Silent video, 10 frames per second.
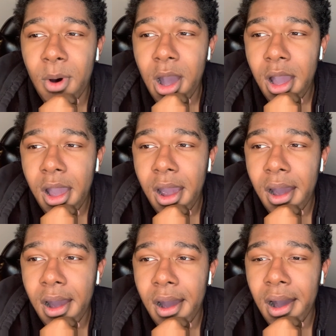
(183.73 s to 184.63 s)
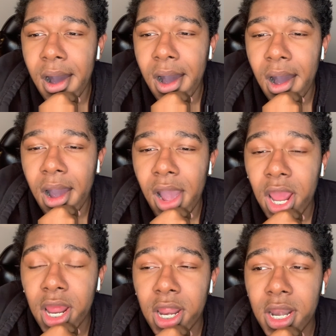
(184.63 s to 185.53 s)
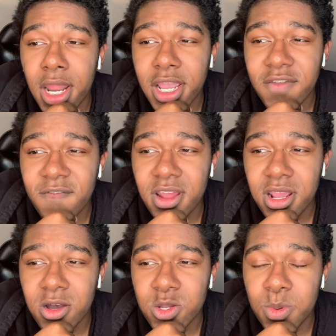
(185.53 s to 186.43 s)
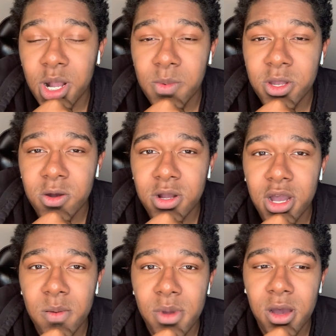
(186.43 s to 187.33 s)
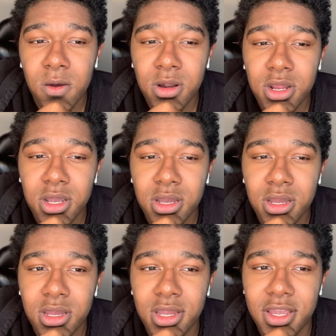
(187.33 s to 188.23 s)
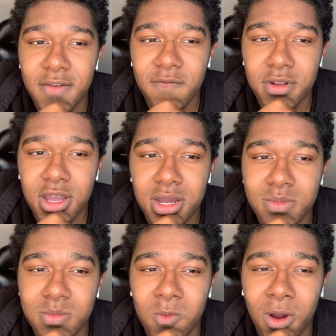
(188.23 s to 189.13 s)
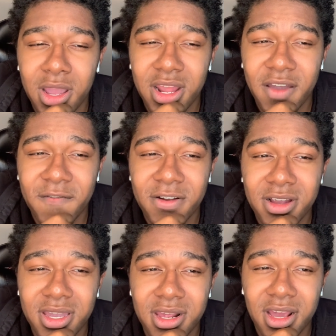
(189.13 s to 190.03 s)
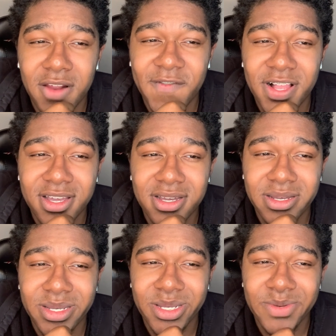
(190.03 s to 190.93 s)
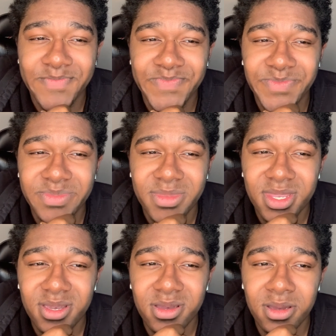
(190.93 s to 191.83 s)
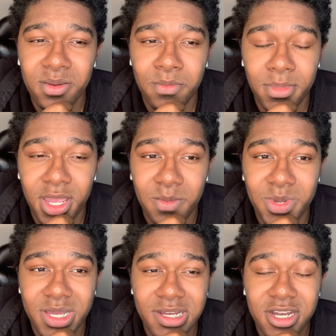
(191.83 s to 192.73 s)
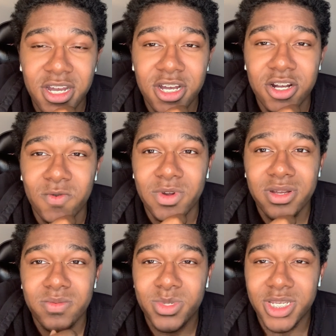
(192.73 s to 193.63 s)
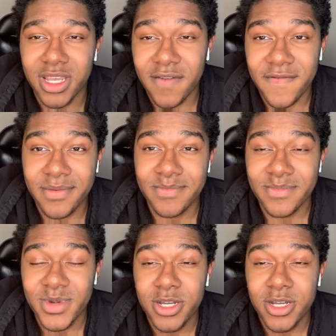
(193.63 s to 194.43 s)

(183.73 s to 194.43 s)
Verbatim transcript: But next video is probably gonna come out if not right after I get out of class maybe around seven